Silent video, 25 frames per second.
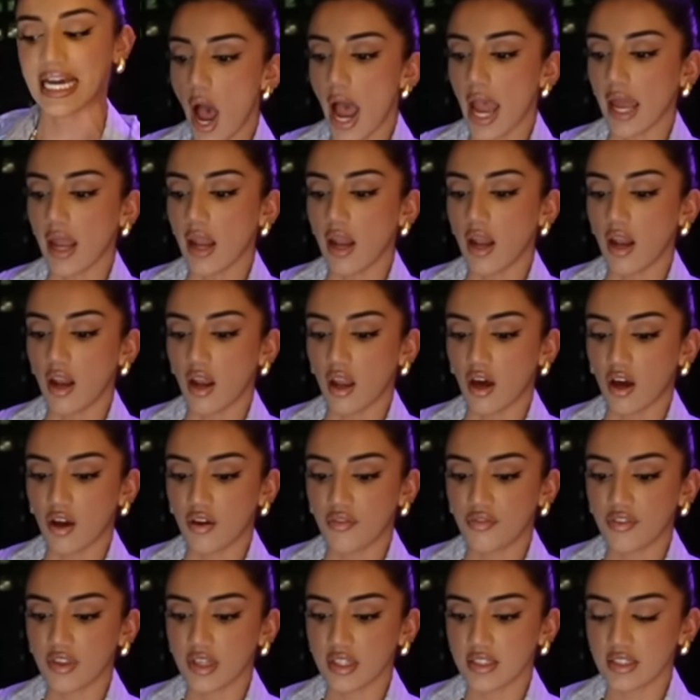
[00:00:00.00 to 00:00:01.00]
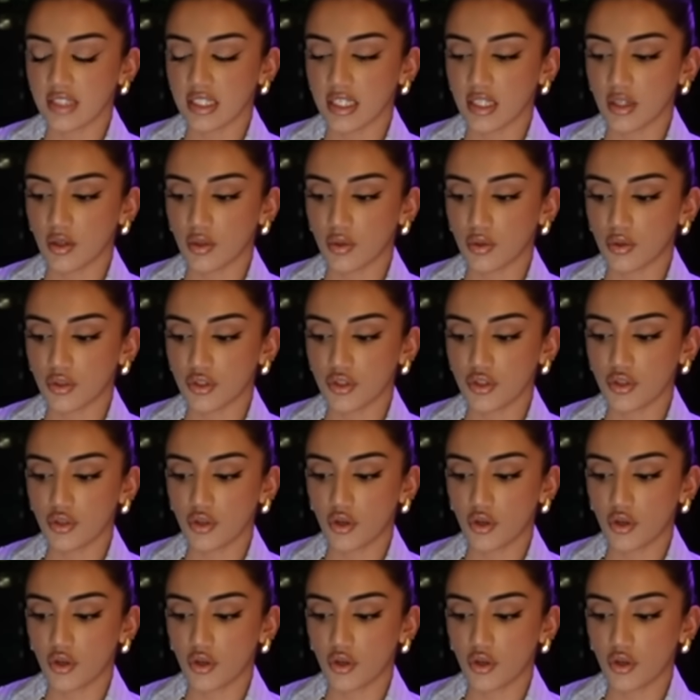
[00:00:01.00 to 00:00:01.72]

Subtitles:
I love these heels.